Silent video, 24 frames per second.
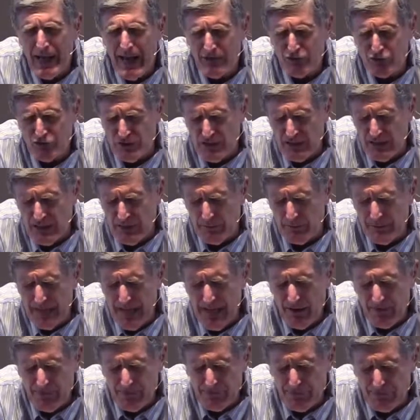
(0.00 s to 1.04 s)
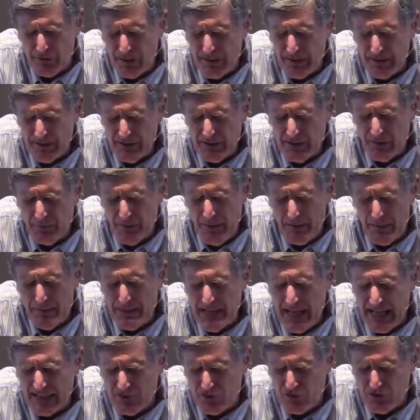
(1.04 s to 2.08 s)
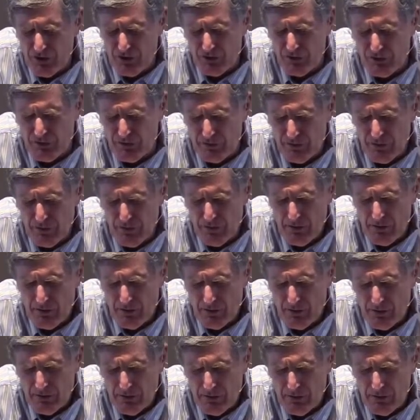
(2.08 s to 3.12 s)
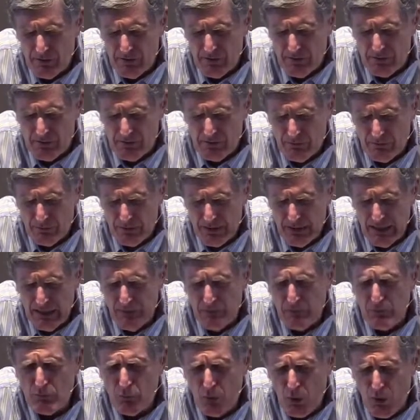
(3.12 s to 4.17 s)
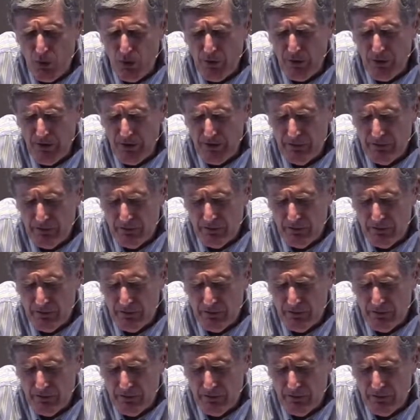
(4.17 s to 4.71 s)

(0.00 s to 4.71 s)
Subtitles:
ask you to come down front. You know, maybe that's just even more than